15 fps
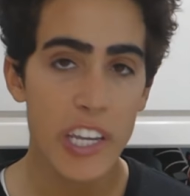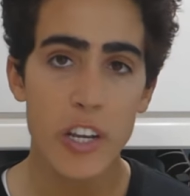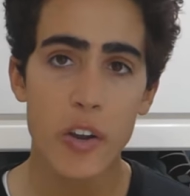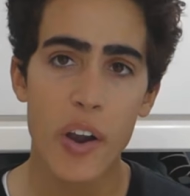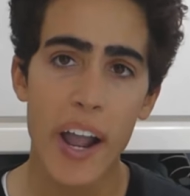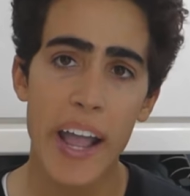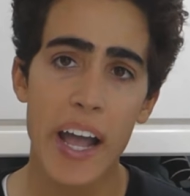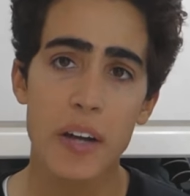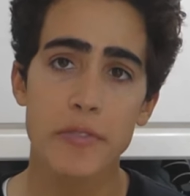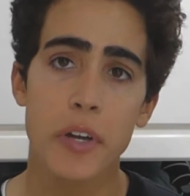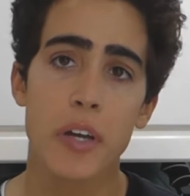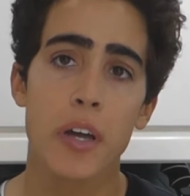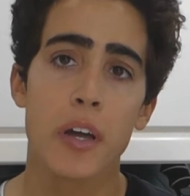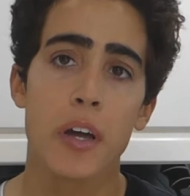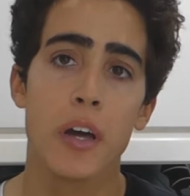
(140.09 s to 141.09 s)
Here I have
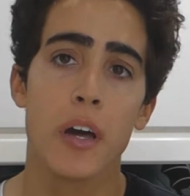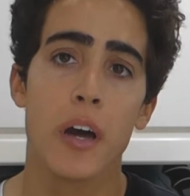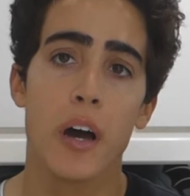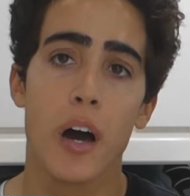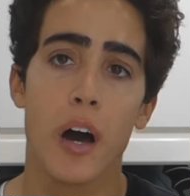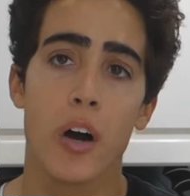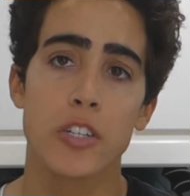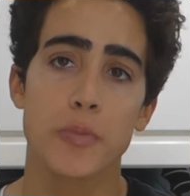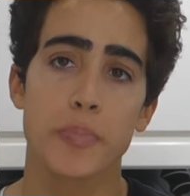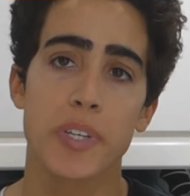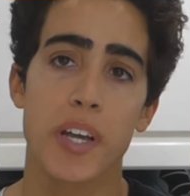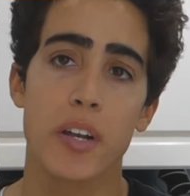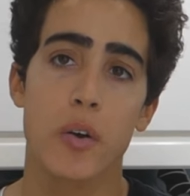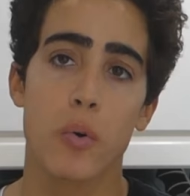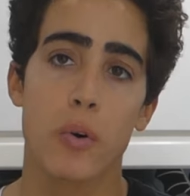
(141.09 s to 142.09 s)
one hundred
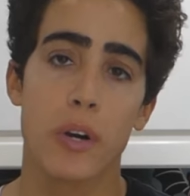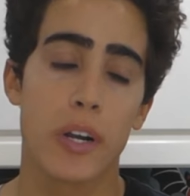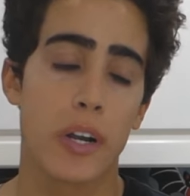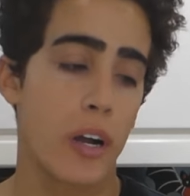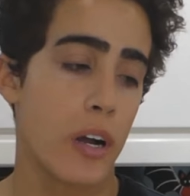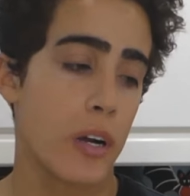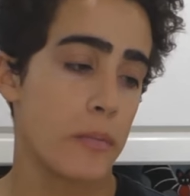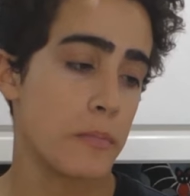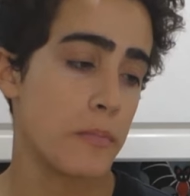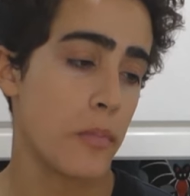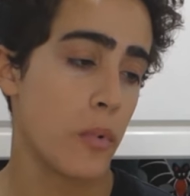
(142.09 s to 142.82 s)
percent or uh,